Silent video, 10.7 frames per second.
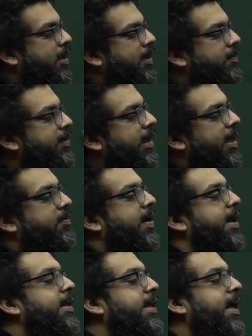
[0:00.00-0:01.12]
We are
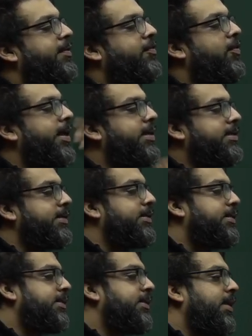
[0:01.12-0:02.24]
why the iPhone
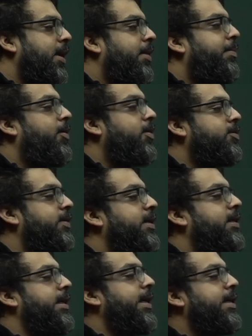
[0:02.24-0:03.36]
exists, because we
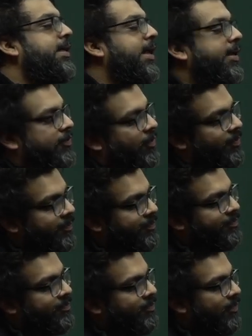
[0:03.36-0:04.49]
create the iPhone.
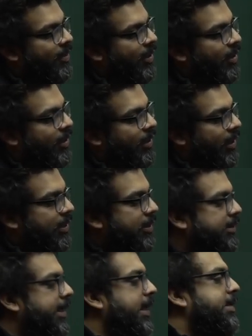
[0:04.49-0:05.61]
The
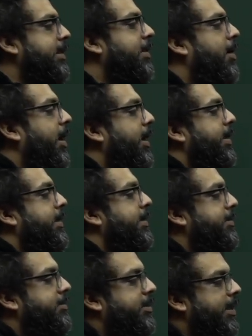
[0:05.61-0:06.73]
sales and the marketing
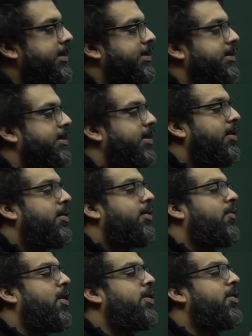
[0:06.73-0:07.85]
team says,
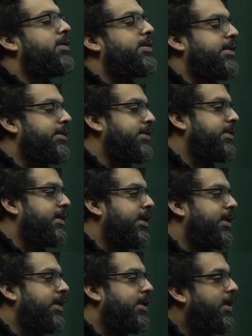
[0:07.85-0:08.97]
what nonsense?
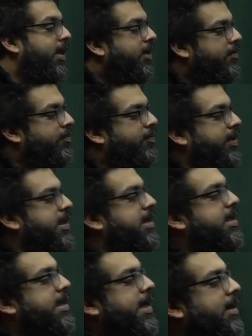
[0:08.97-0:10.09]
We
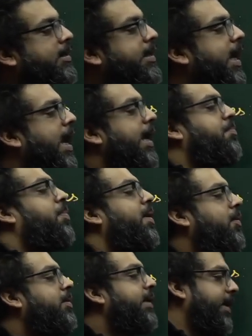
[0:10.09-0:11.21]
create the hype
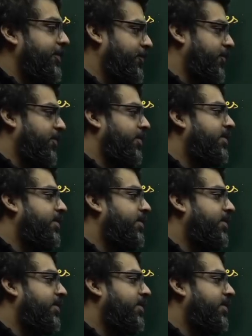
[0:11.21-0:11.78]
around the iPhone.